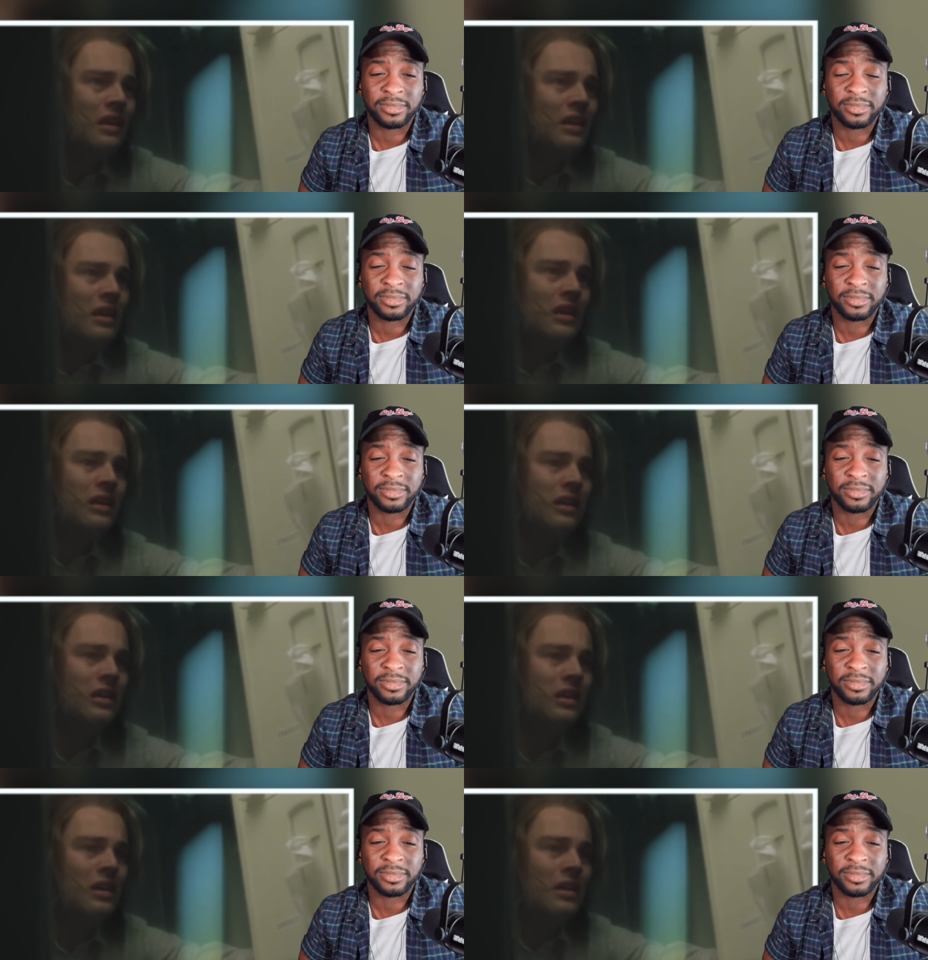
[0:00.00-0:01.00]

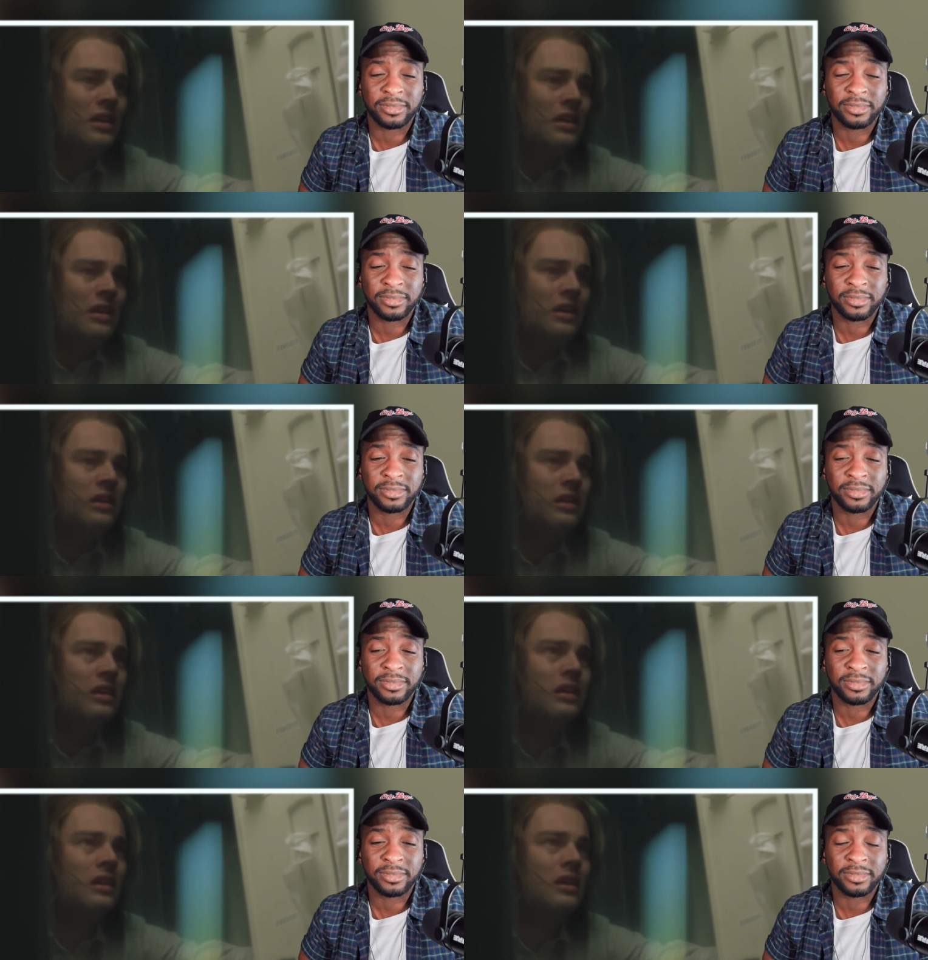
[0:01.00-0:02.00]

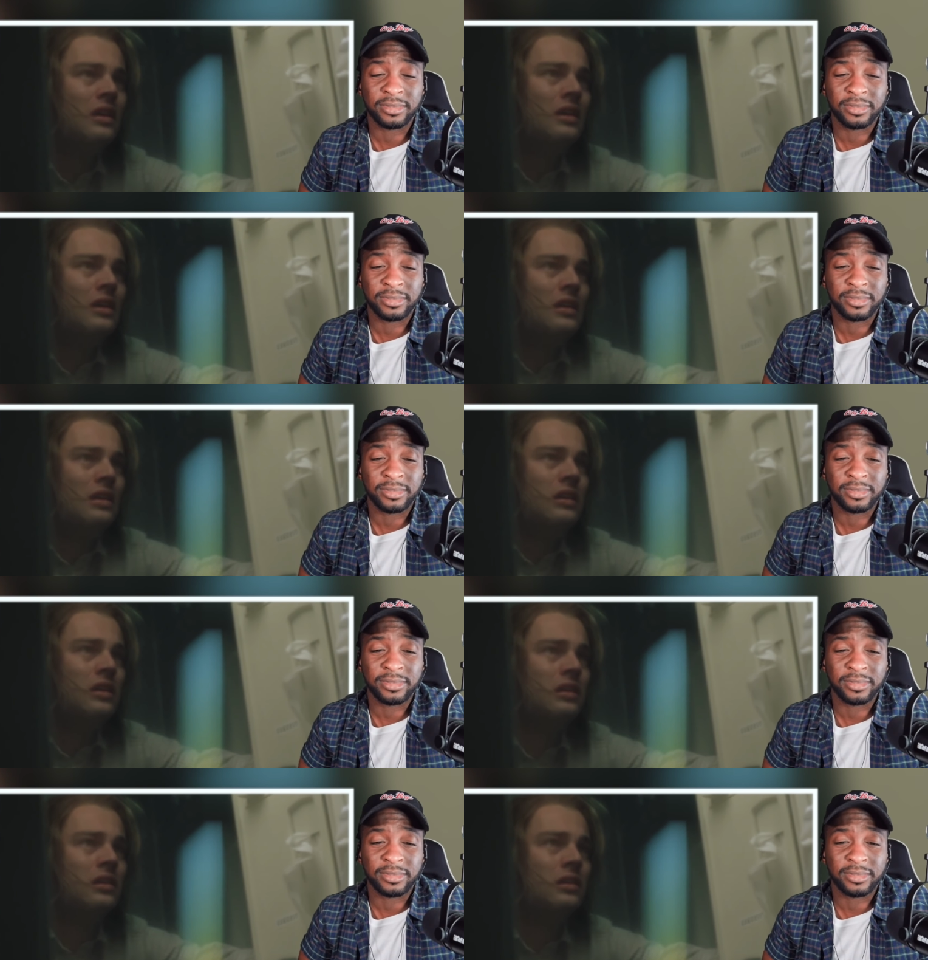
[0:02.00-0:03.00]
(silence)